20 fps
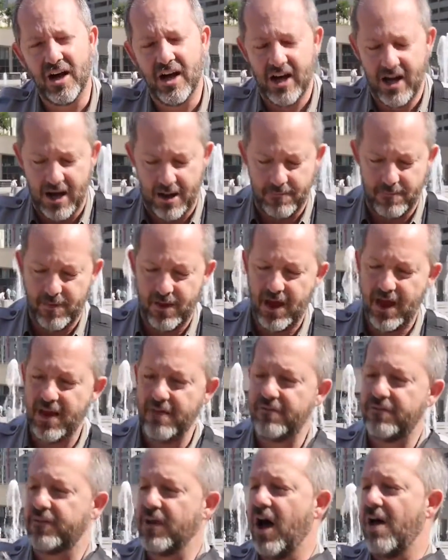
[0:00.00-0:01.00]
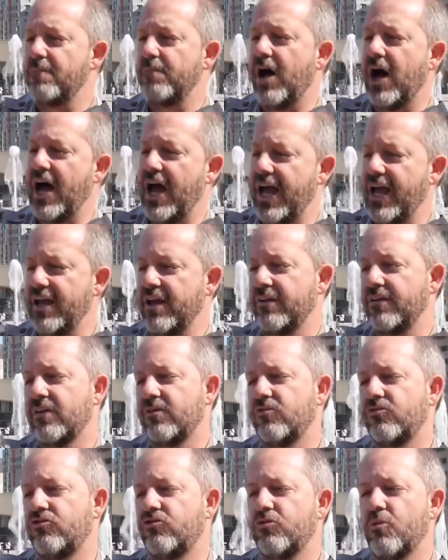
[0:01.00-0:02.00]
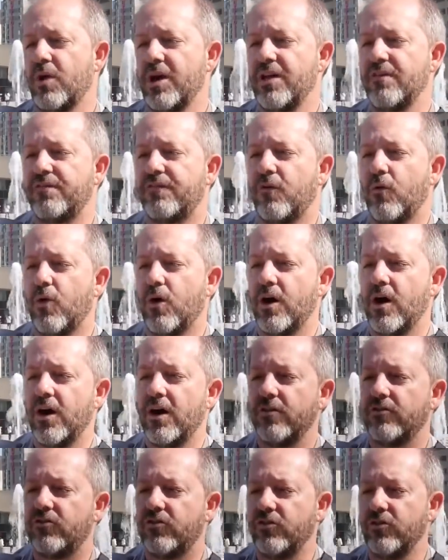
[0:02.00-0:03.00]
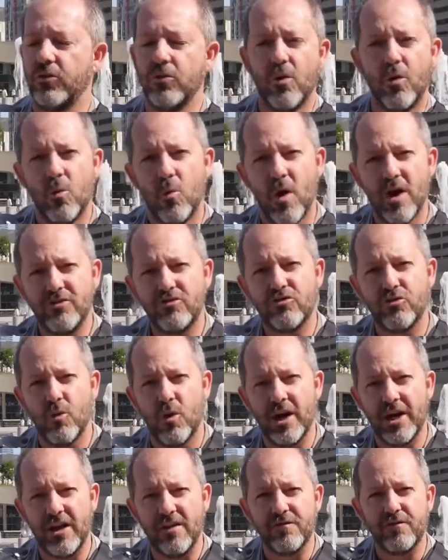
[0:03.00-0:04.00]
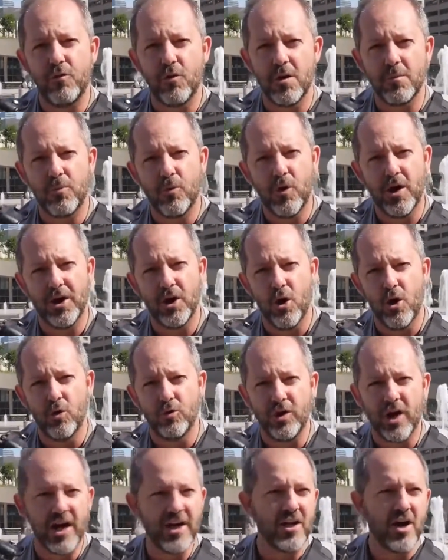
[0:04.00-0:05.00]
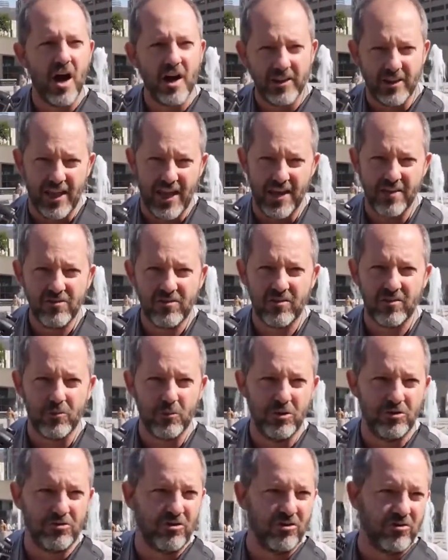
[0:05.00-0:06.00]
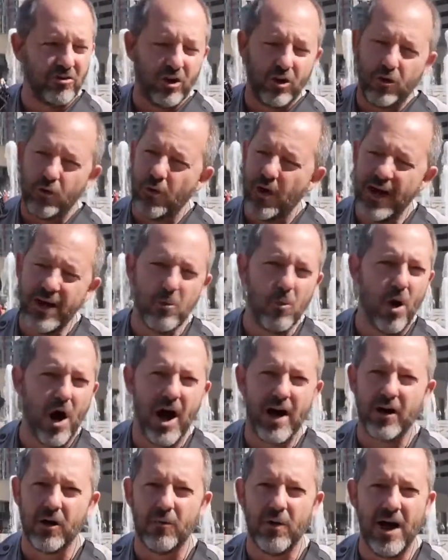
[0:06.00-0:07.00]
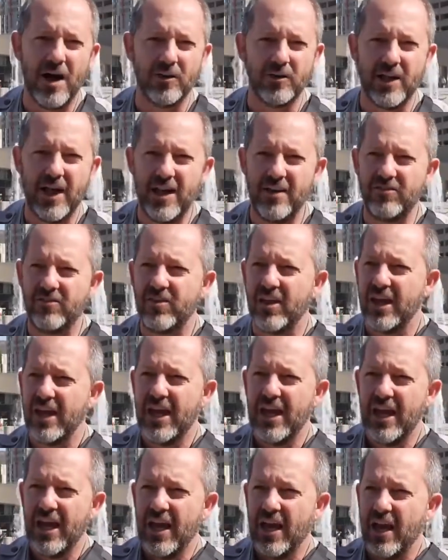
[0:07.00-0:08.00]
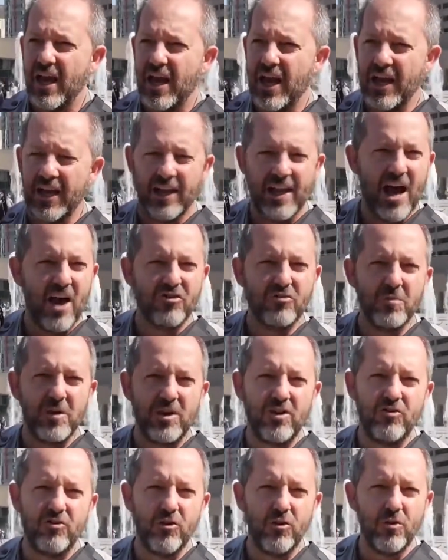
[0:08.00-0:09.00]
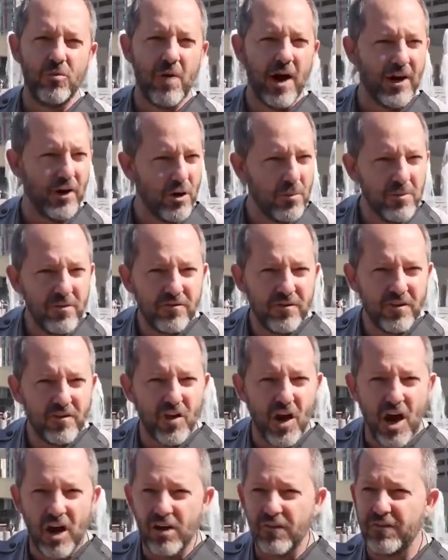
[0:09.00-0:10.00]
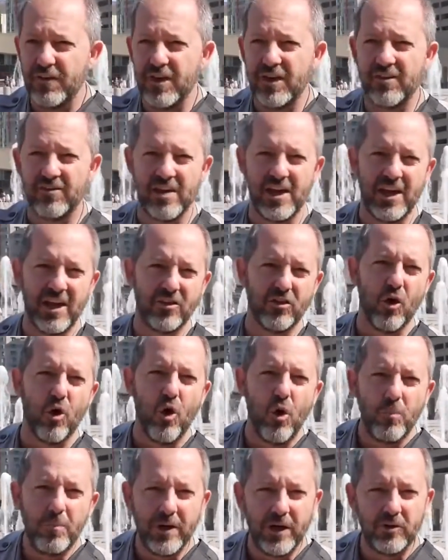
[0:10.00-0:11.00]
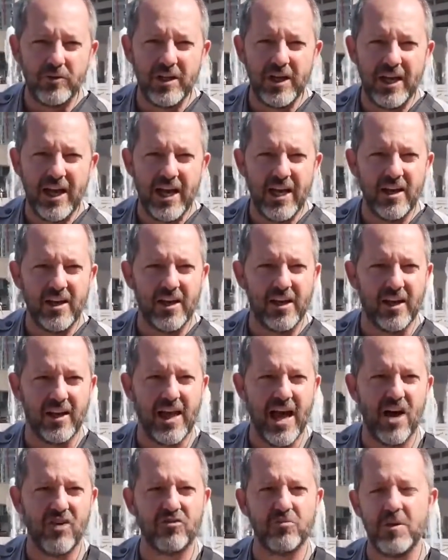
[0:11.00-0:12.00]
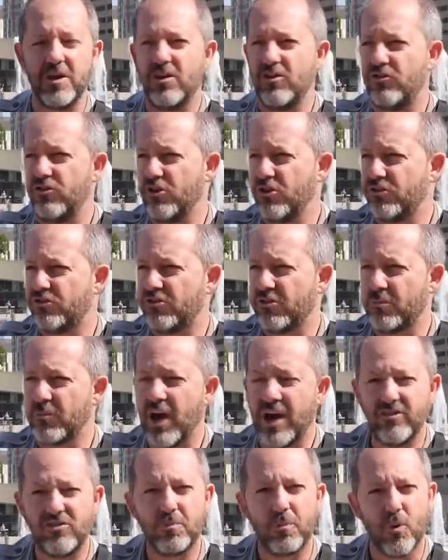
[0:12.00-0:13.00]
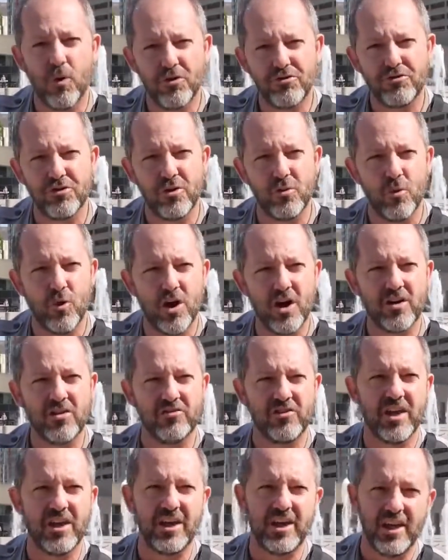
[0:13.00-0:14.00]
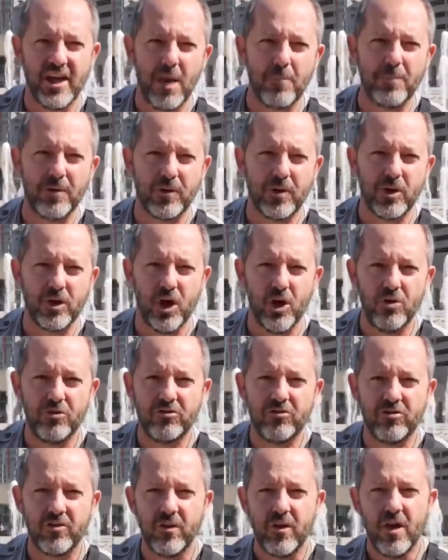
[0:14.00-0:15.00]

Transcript: I've got my 24 to 120 4.0 Nikon lens, which is a great walk around lens. It allows me to do my urban photography because I can get the whole building in. It allows me to do some nice portrait work because I can get up and close.